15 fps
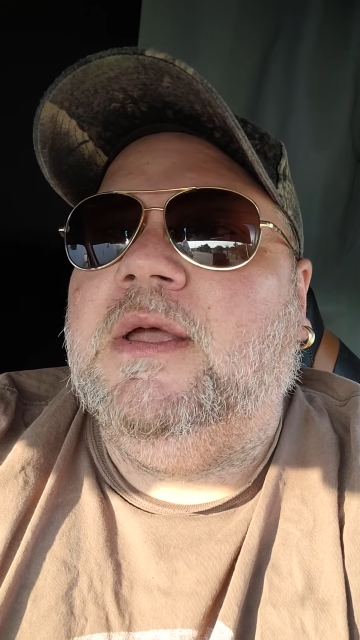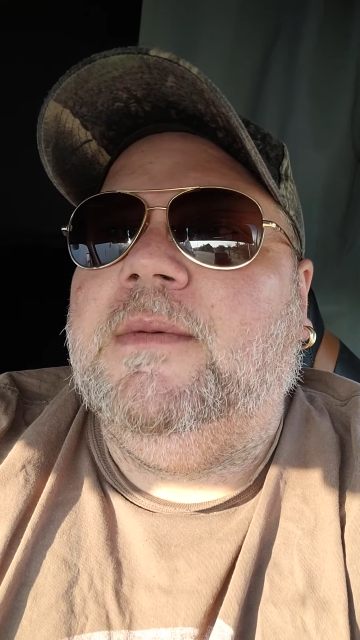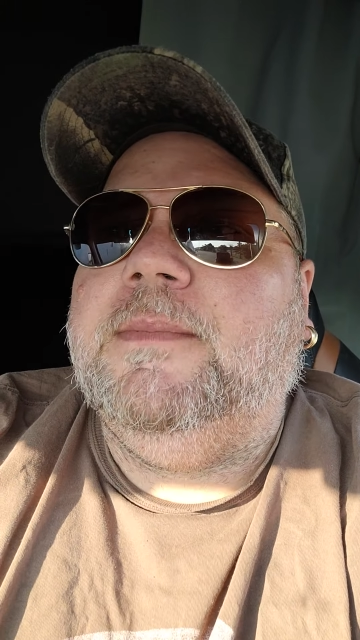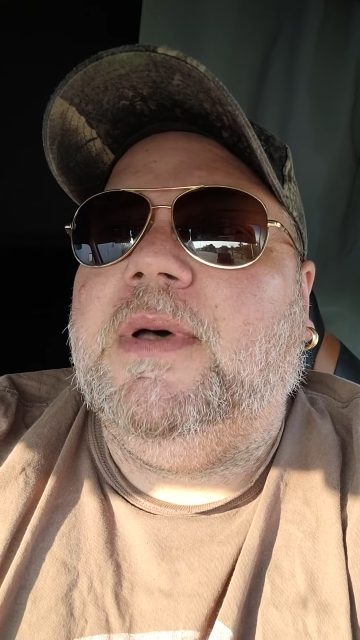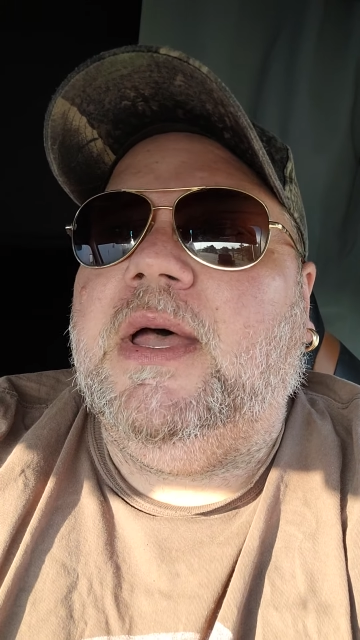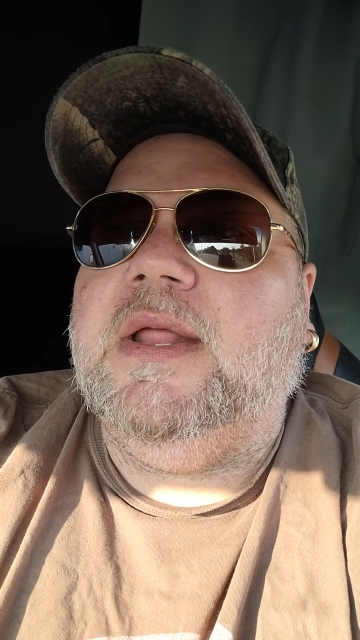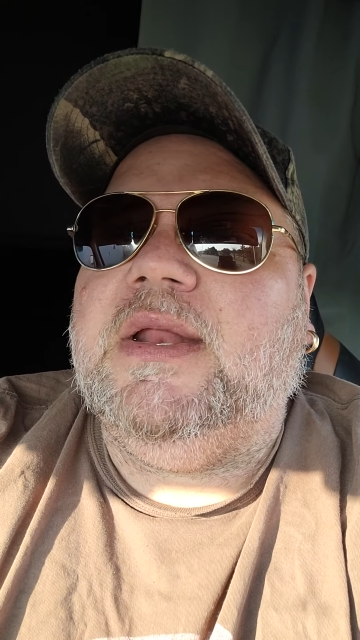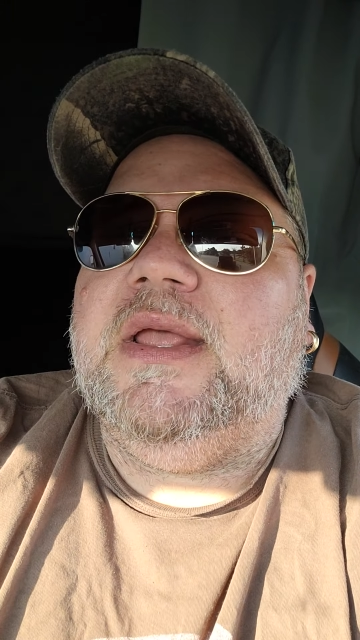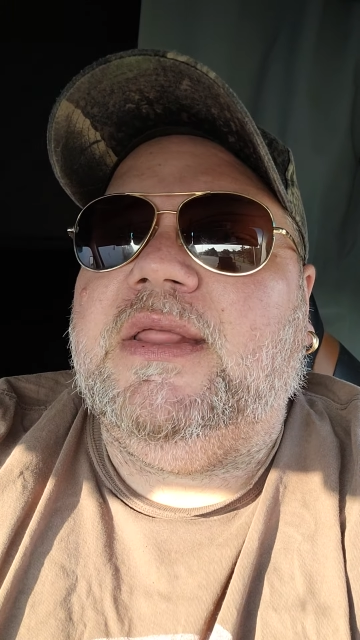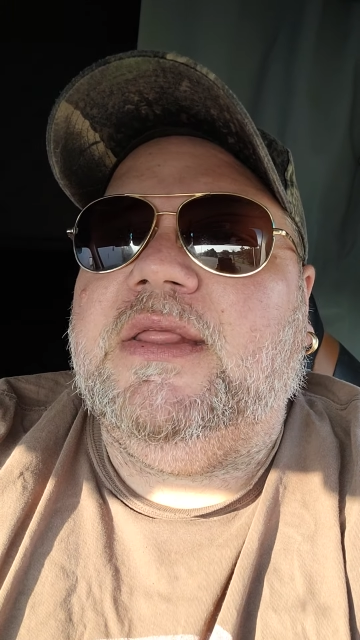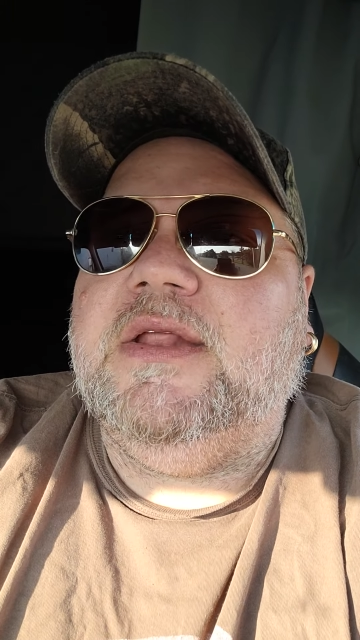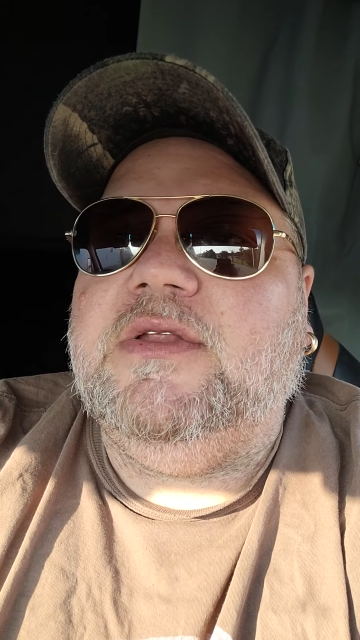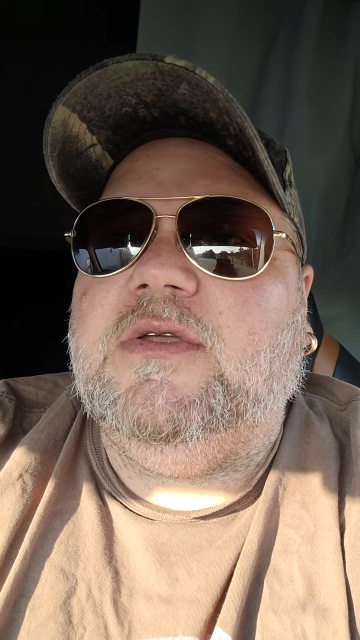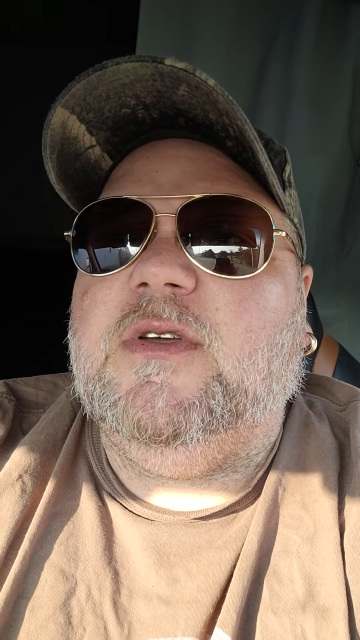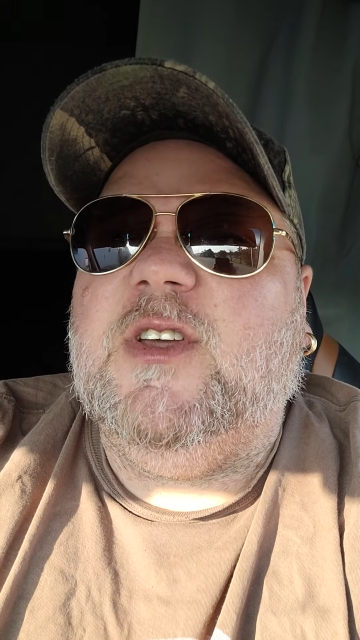And
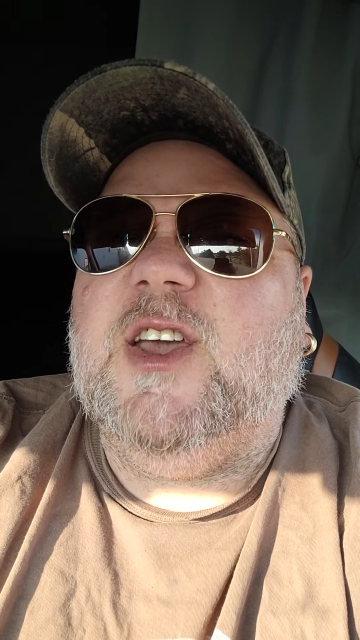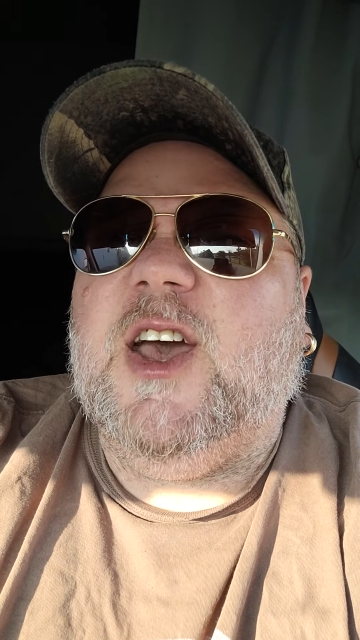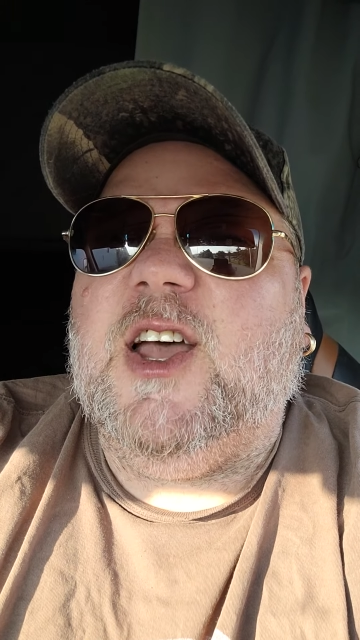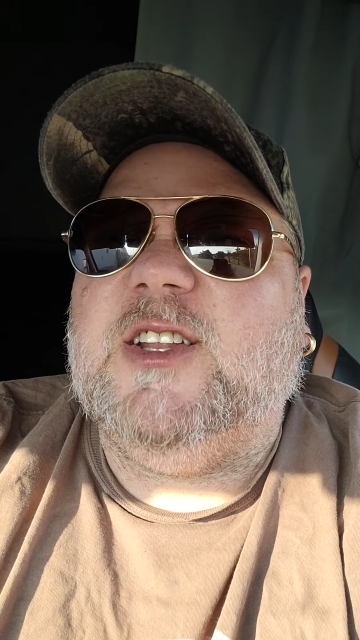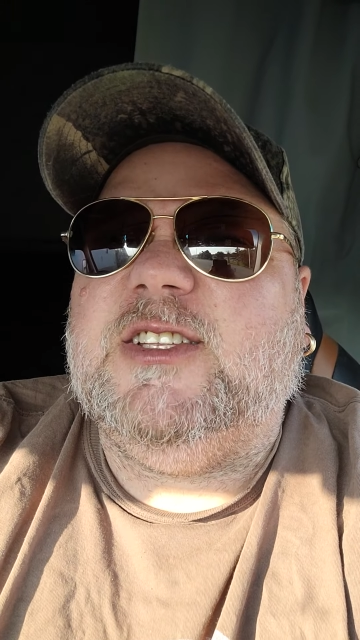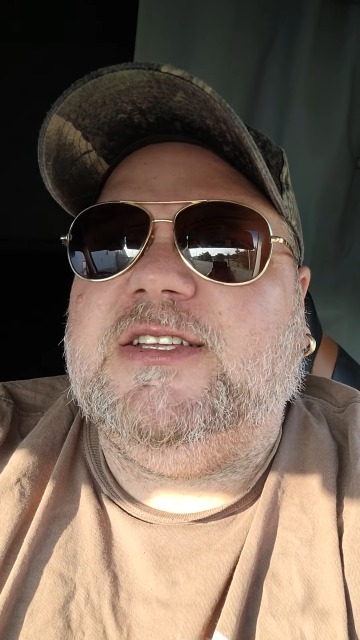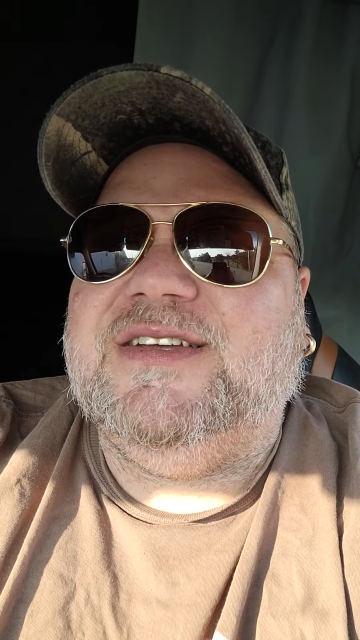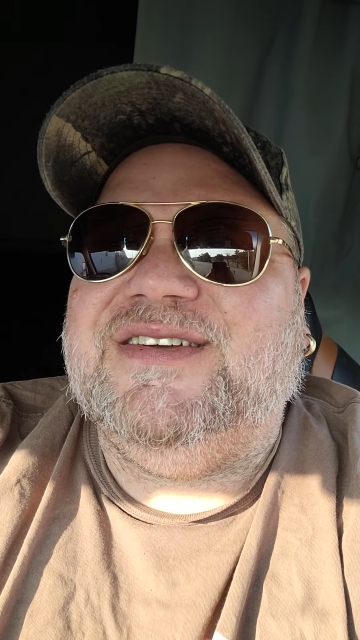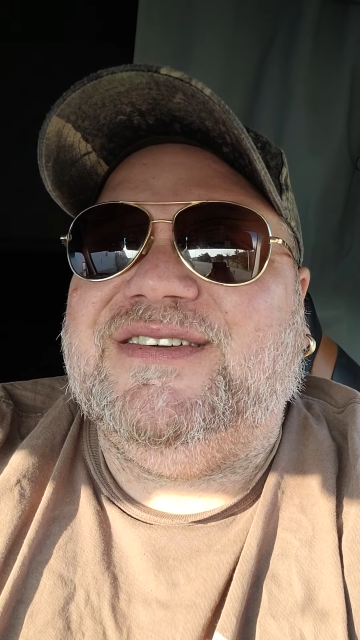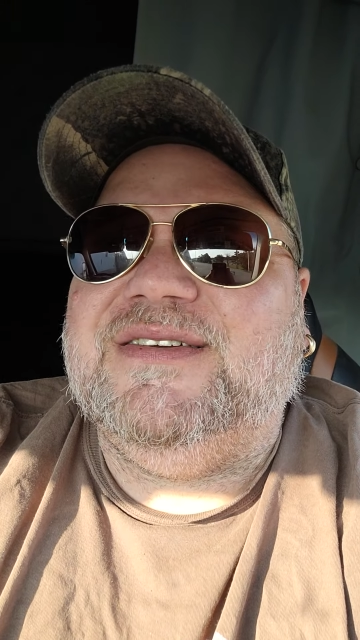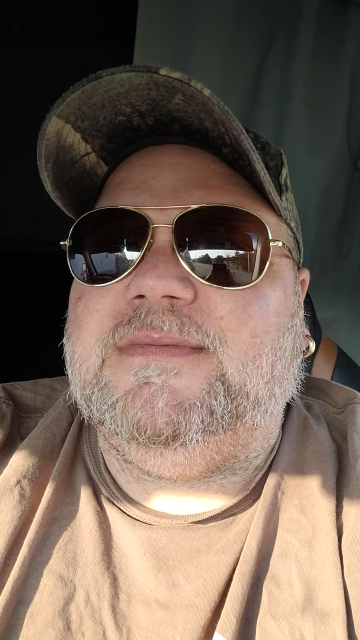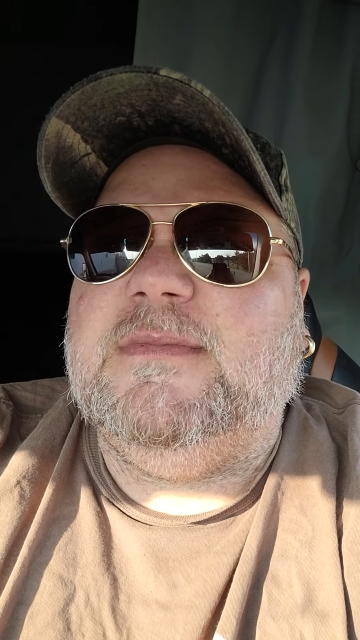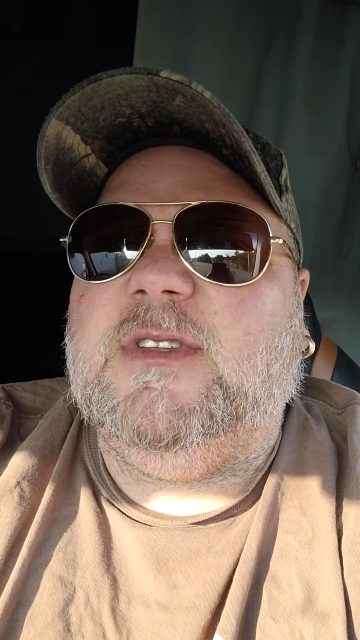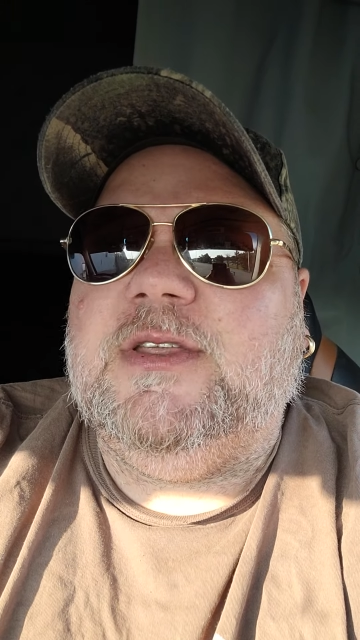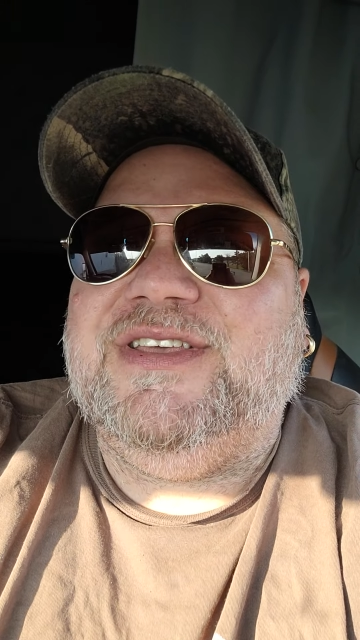then you got
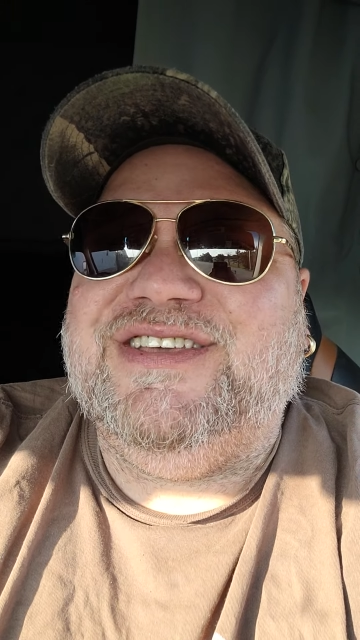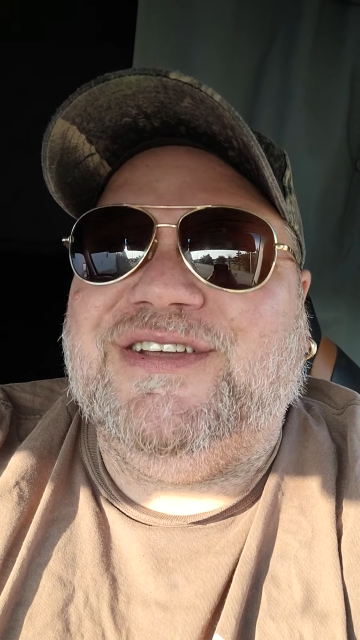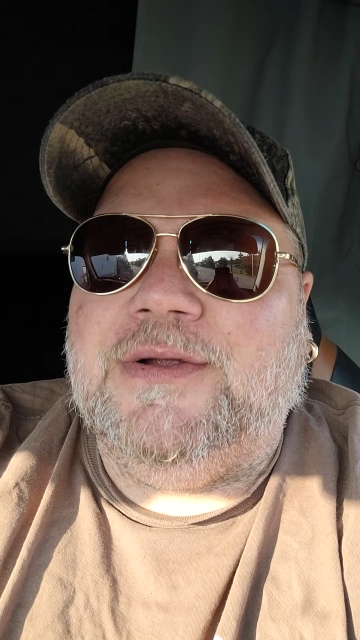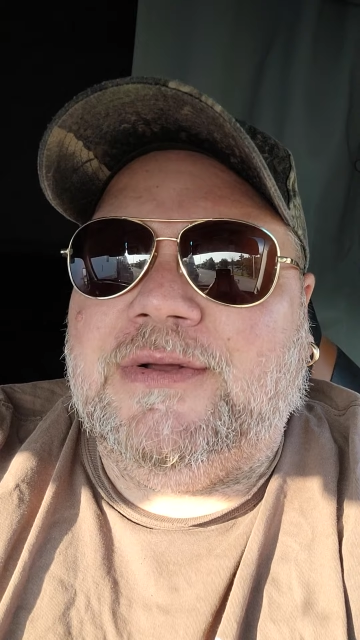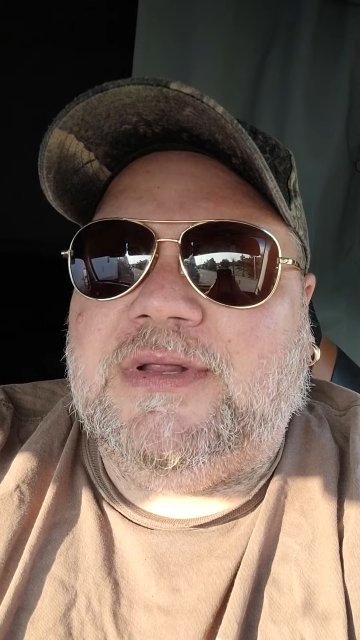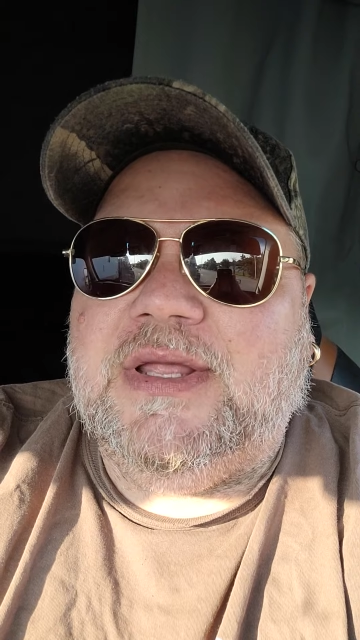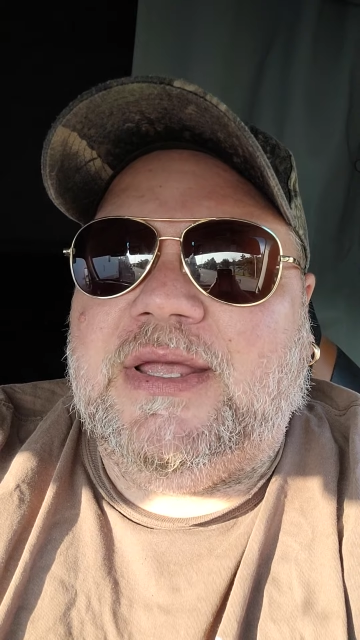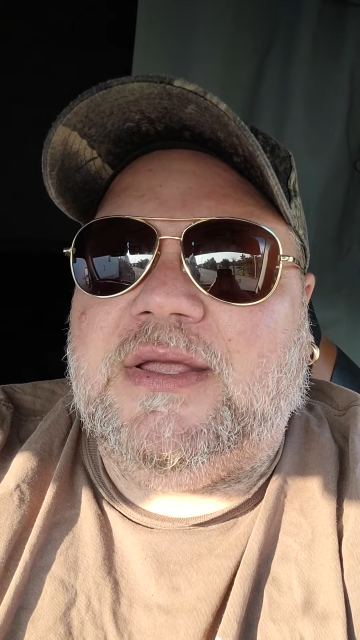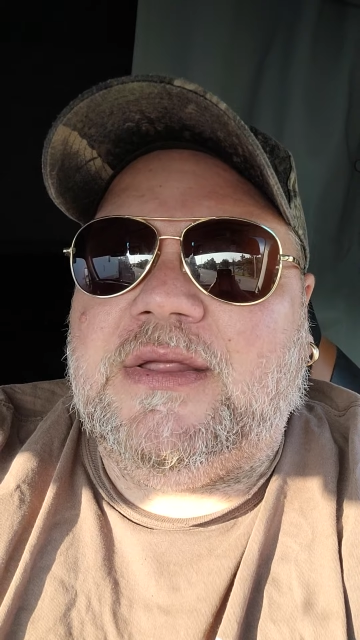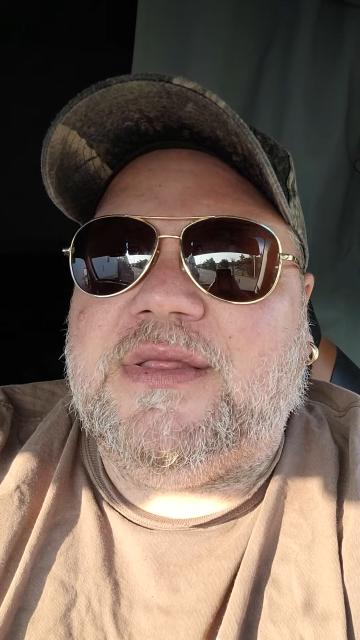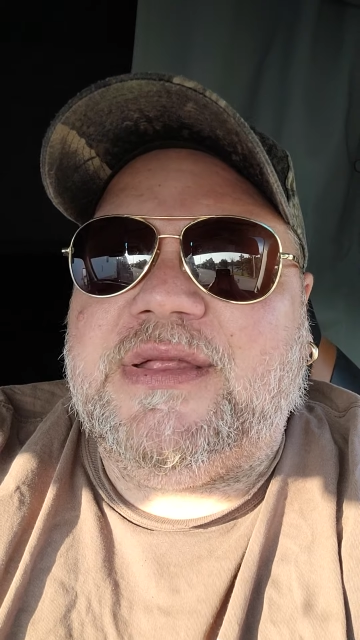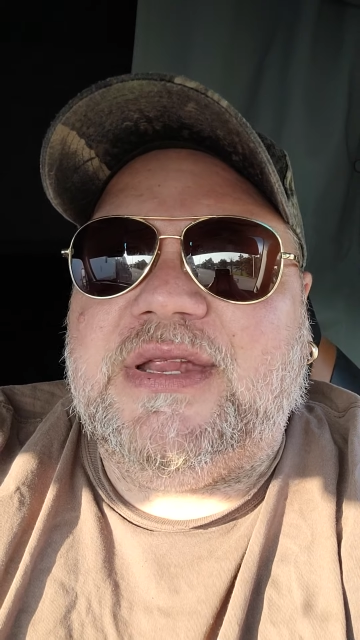yearlings,